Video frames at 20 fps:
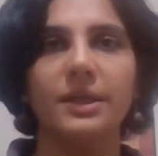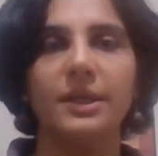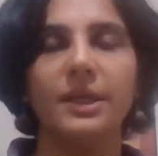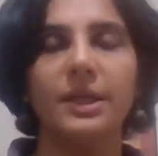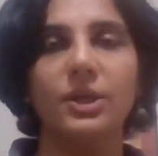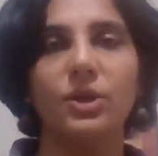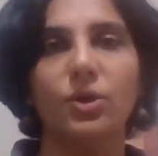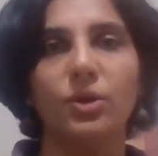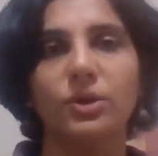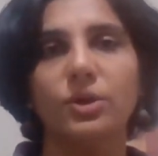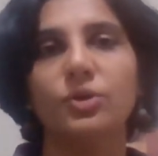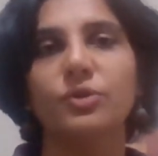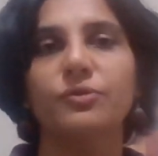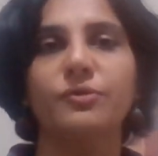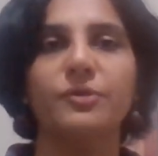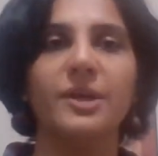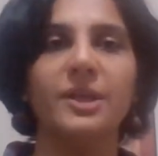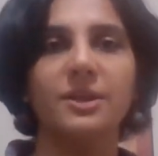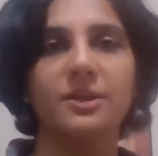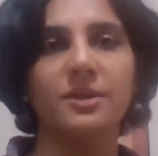in order to
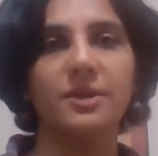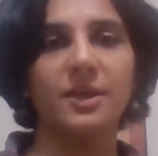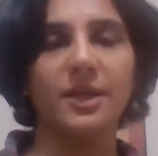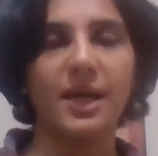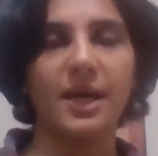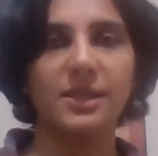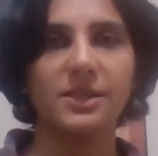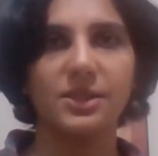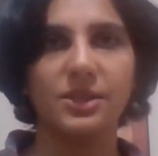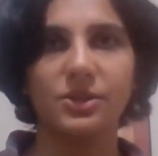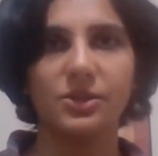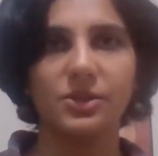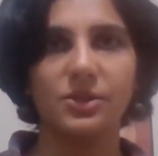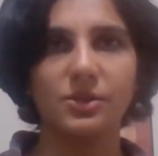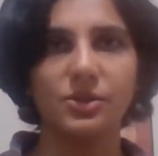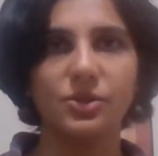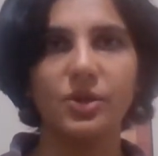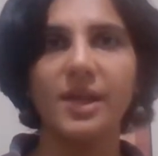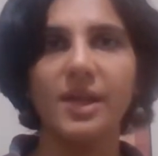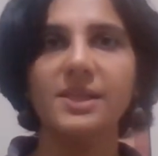feel the relaxation.
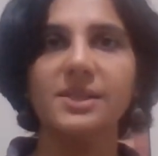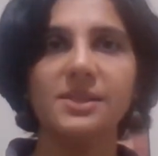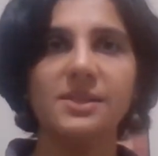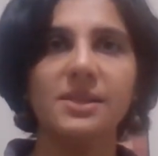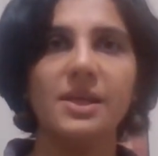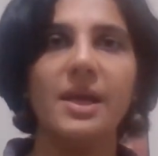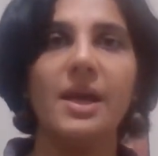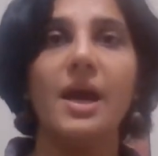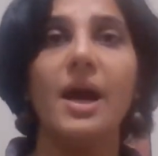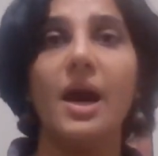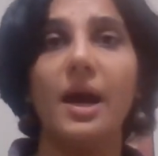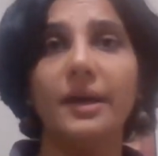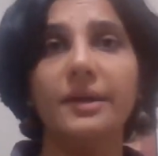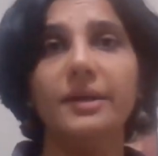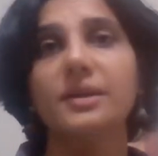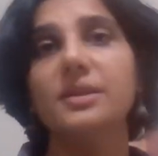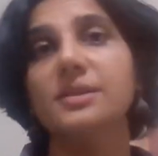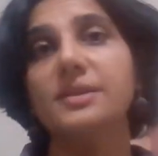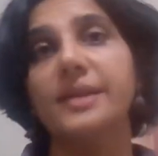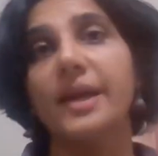So let's
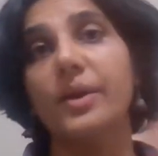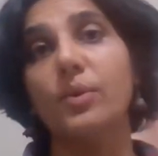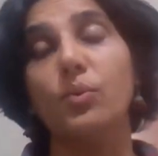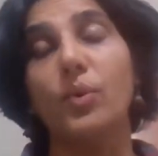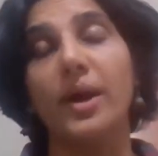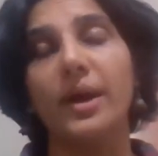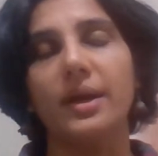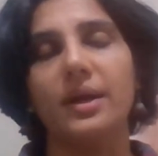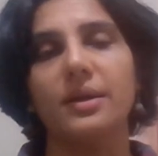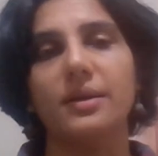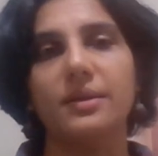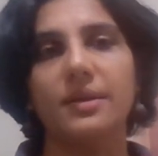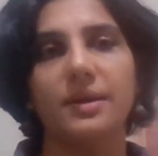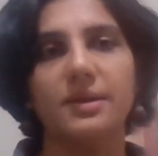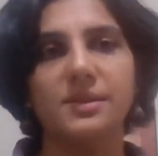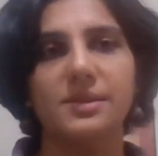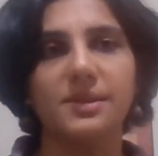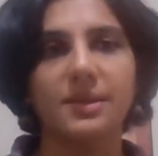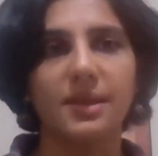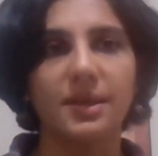understand why that
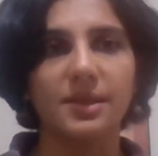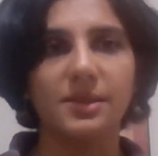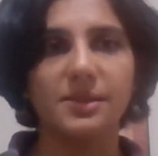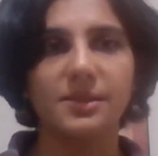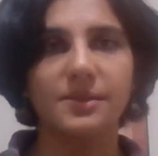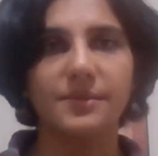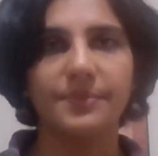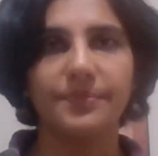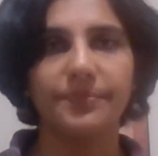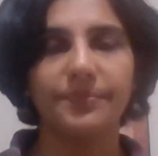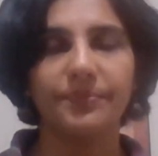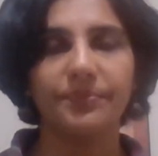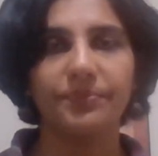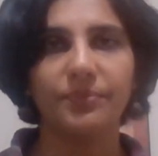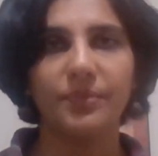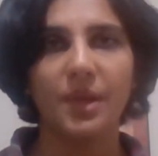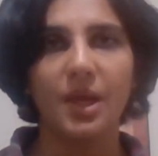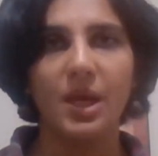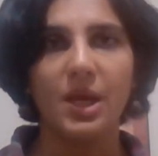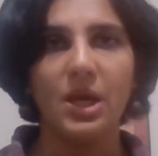is the case.
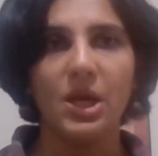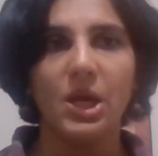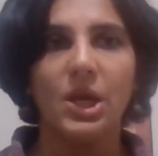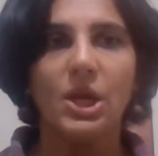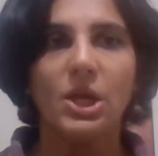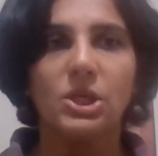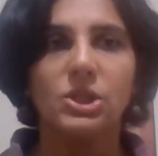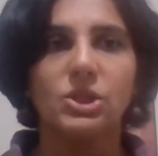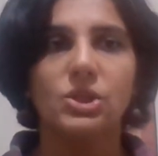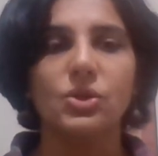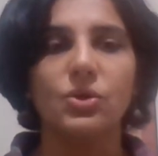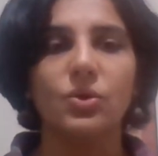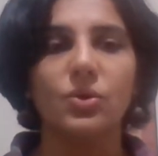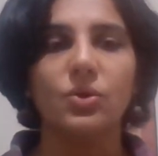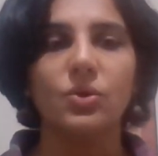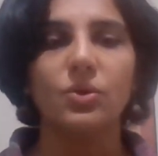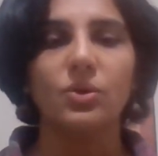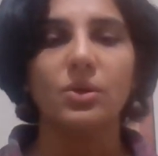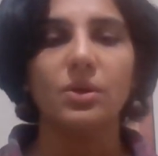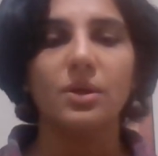
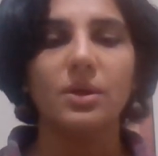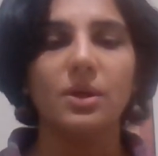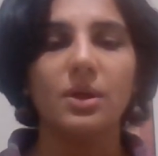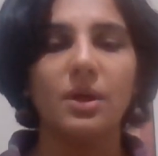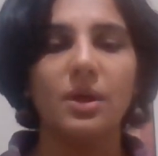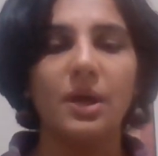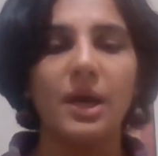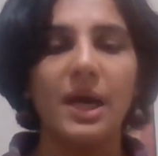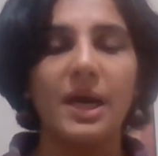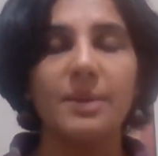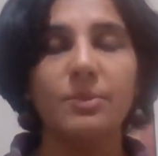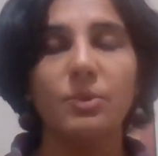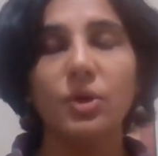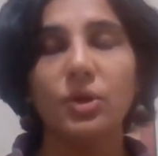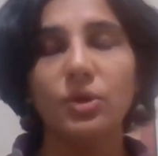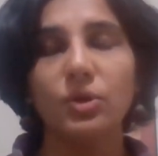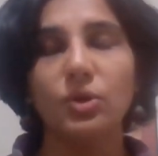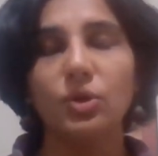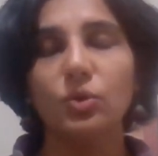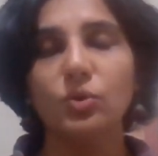So I'm
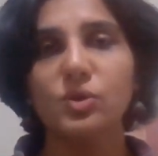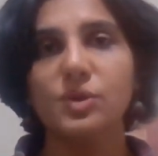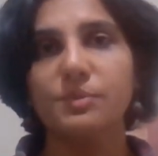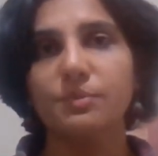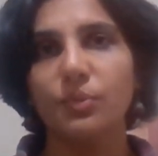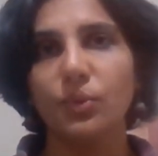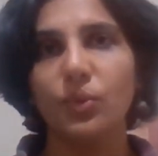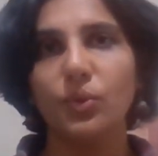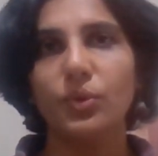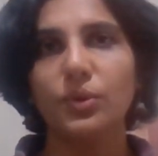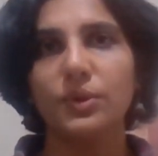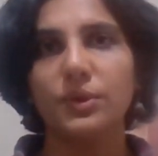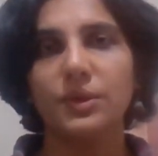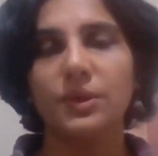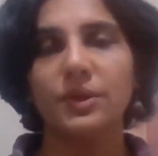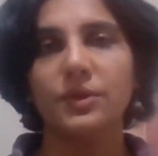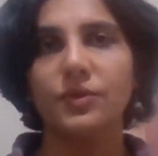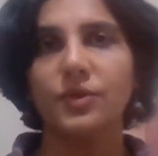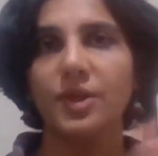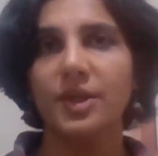going to use both
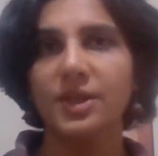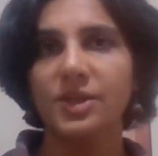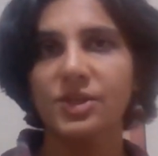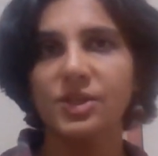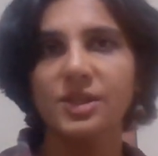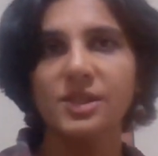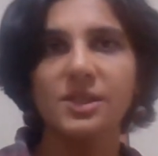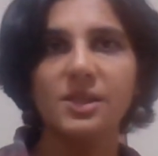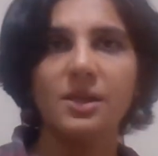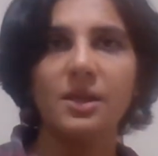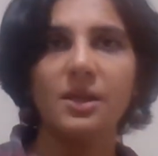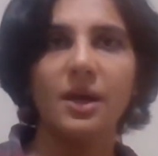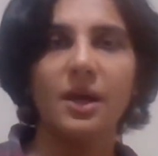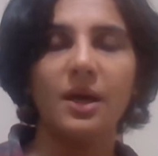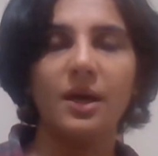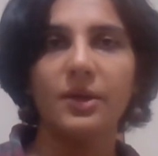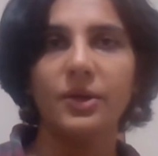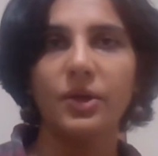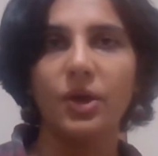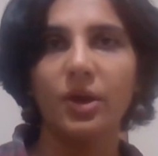traditional
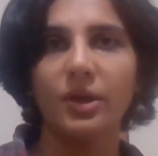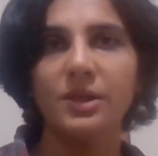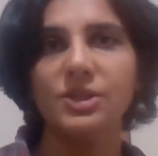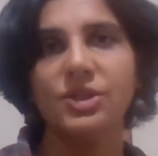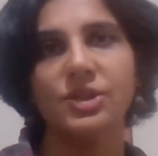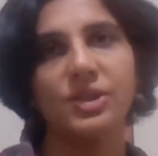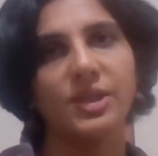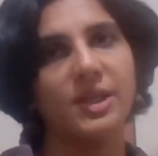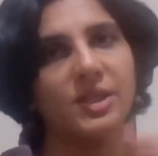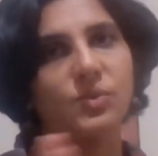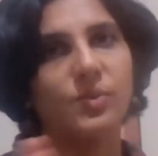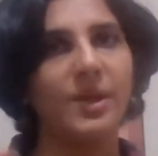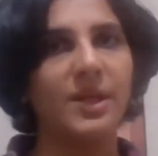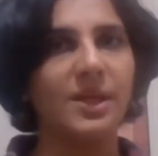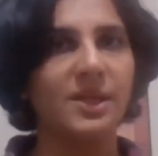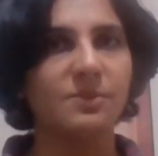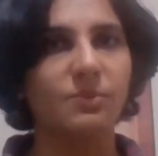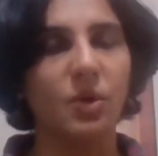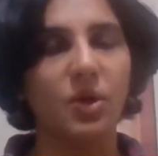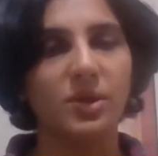knowledge as well
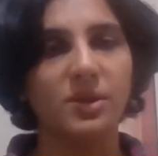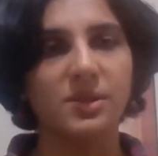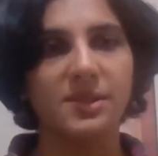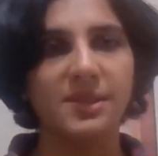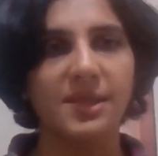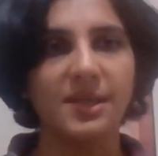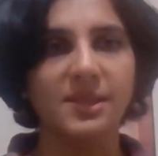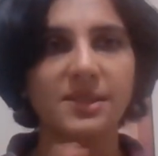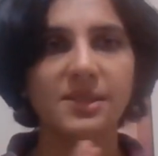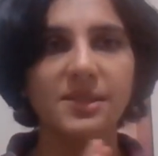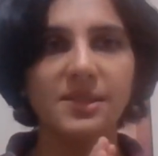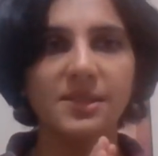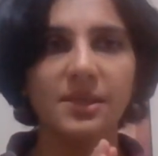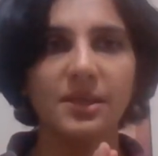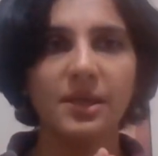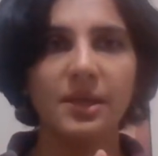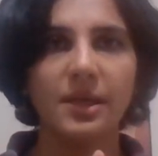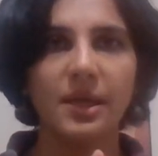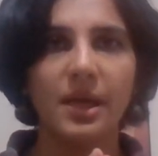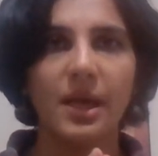as modern science.
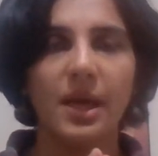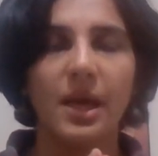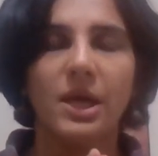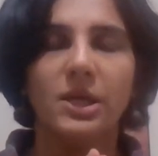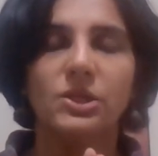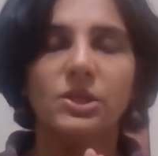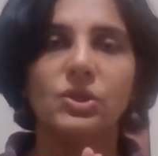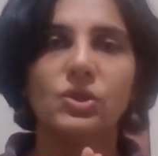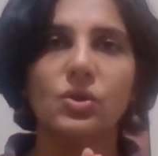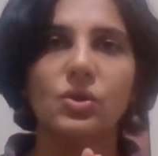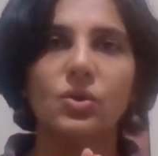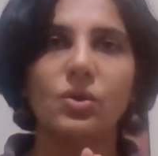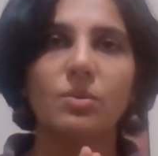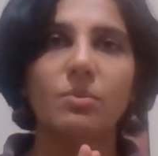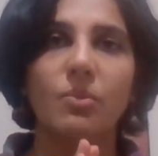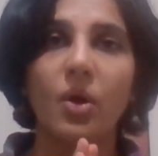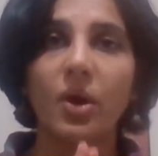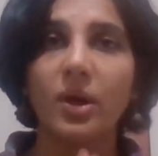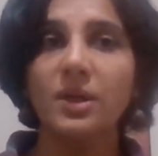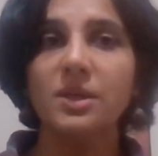So
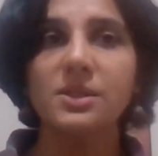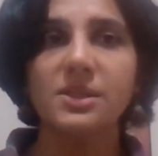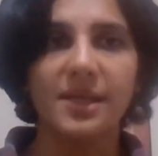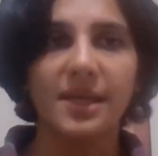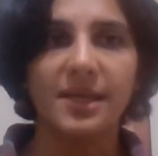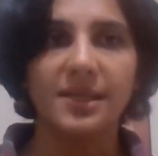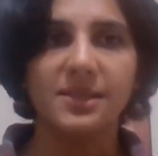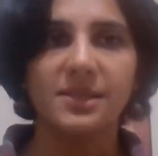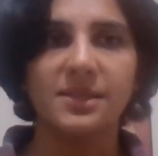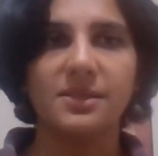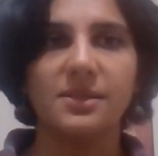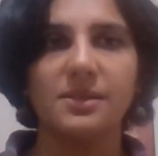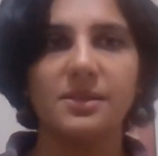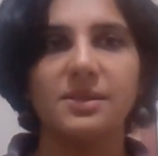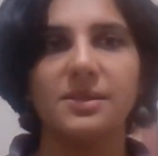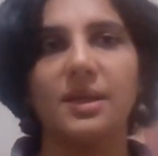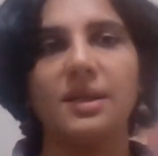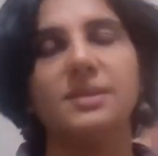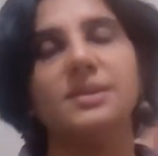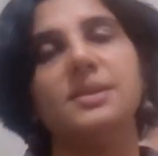modern science
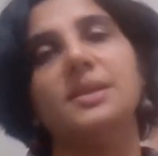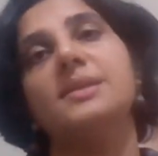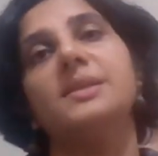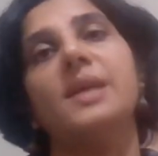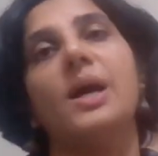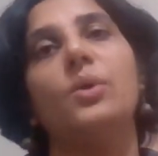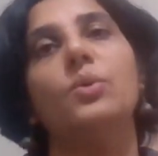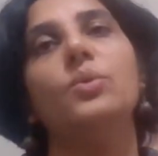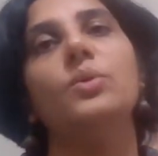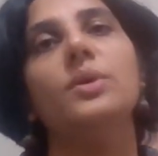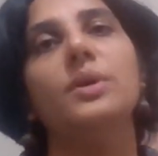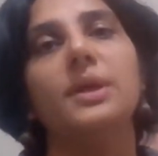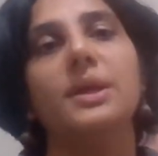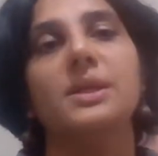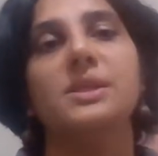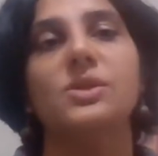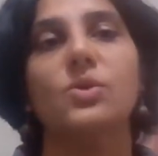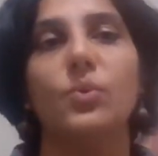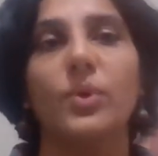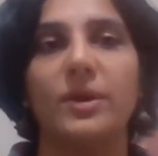says that sound
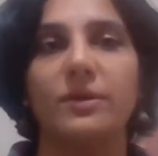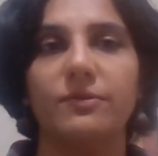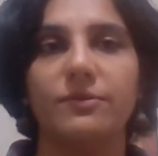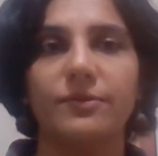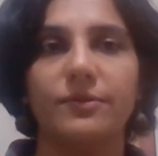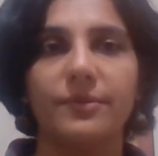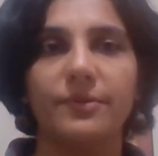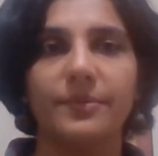is a wave,